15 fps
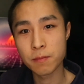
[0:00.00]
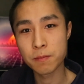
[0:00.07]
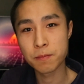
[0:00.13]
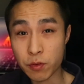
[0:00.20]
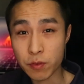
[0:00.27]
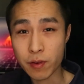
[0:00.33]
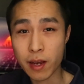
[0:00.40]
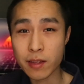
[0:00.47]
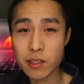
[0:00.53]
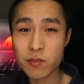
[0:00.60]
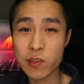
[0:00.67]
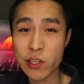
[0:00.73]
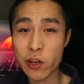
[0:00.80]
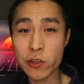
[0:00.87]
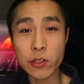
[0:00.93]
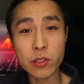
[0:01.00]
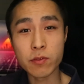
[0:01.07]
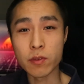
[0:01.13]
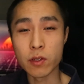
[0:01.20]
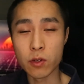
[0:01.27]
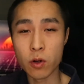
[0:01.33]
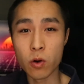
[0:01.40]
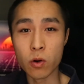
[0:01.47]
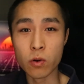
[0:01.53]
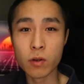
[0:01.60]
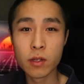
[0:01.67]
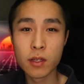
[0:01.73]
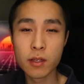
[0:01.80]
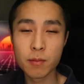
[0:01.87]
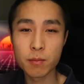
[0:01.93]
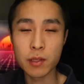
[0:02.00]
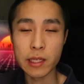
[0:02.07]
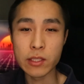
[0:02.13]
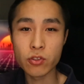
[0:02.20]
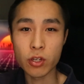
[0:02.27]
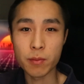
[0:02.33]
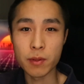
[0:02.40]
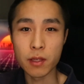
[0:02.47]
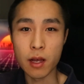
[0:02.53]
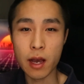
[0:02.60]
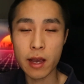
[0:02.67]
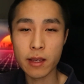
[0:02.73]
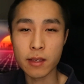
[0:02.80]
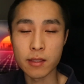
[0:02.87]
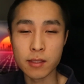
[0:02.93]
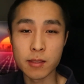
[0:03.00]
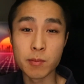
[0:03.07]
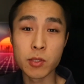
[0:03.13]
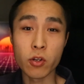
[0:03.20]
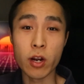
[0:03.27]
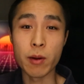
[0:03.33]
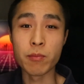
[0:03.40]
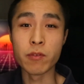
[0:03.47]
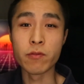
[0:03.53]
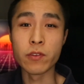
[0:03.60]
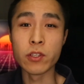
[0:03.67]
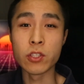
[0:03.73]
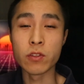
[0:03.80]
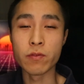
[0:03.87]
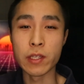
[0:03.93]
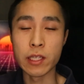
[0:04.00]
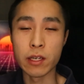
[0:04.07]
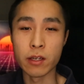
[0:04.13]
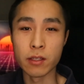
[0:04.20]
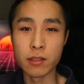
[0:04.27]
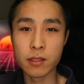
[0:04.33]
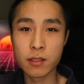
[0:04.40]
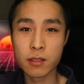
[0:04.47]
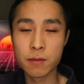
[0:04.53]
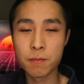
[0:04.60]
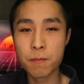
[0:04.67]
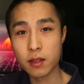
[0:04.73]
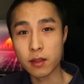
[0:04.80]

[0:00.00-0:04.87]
If you found this video useful at all, please drop a like and subscribe for future videos.